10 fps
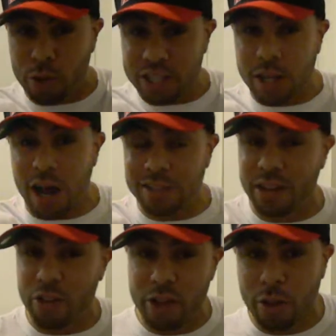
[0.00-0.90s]
his cousin
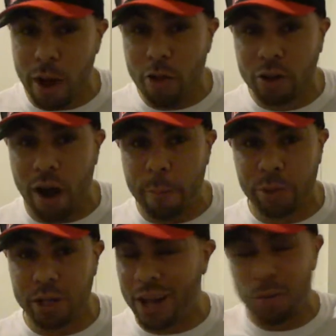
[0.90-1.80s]
in the other
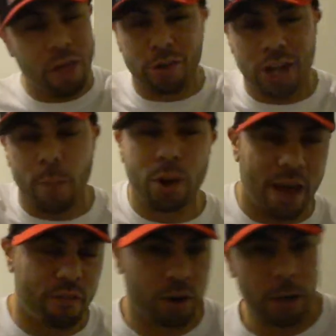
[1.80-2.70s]
company, okay, with the other job,
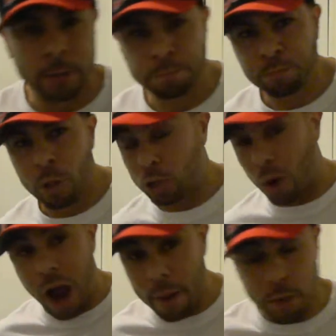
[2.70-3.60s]
whatever. So
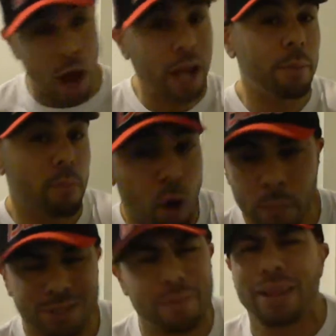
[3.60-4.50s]
he hired me on, give me
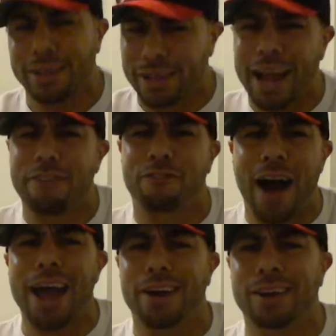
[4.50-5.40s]
more. So I mean, look, I got
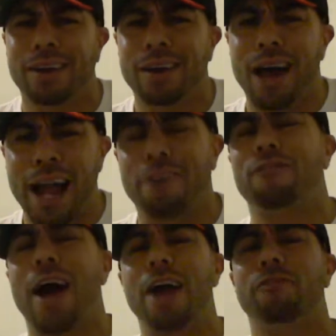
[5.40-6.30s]
fired
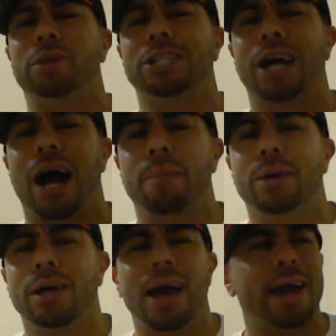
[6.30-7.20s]
from a
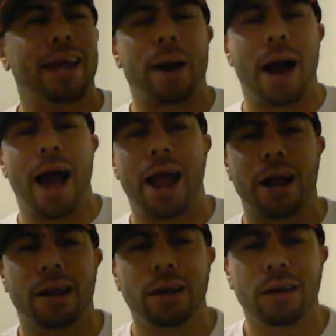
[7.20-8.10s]
job, and I got
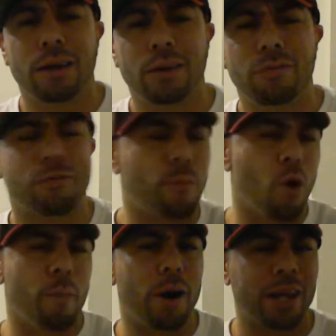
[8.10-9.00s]
hired for
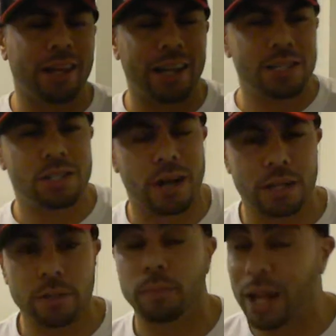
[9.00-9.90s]
more money and less
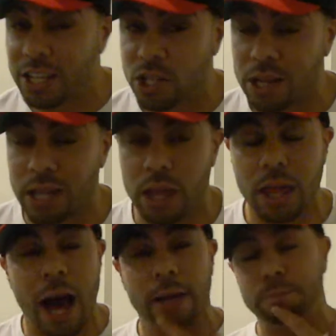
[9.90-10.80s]
stress. Less stress, I
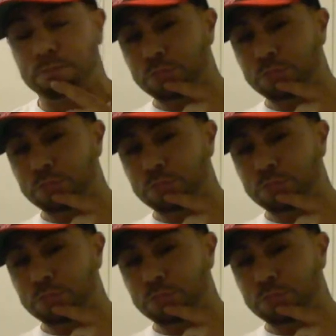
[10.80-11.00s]
thought.